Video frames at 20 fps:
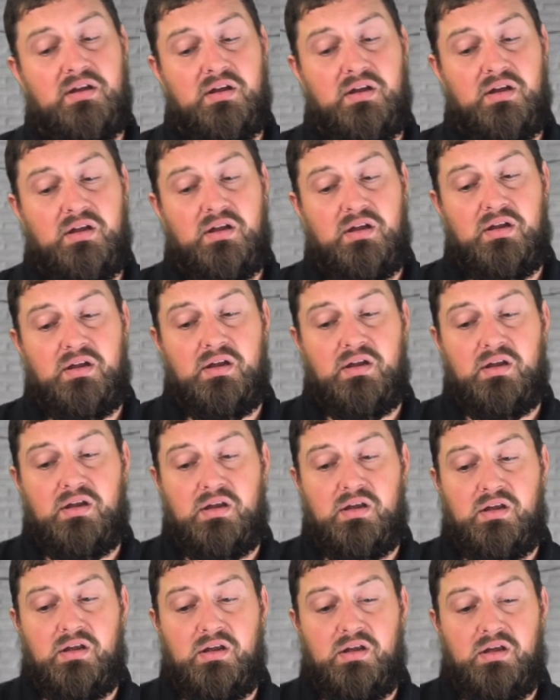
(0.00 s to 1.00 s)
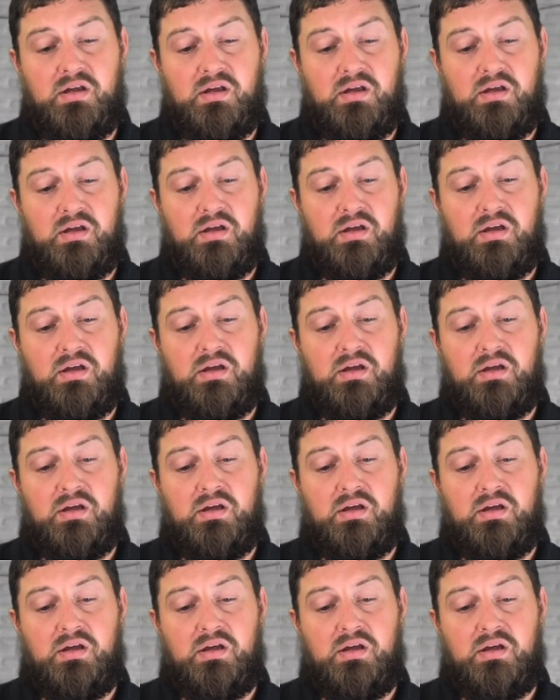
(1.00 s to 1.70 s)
Nobody speaks.